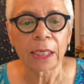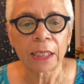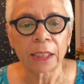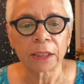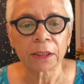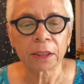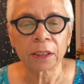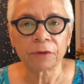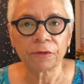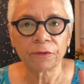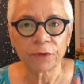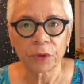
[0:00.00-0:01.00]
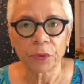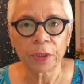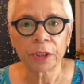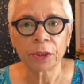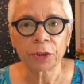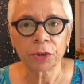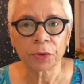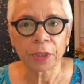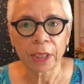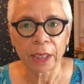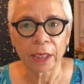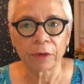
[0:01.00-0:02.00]
is the Fluid to
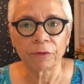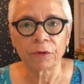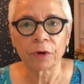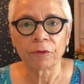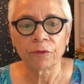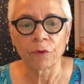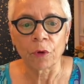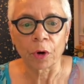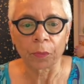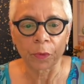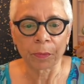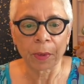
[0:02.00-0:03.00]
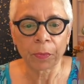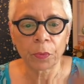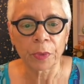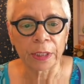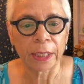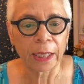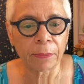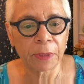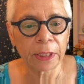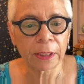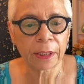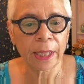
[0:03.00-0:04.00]
Canva form. Remember, we
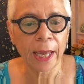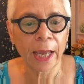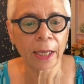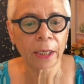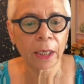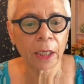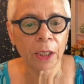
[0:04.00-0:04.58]
named it that?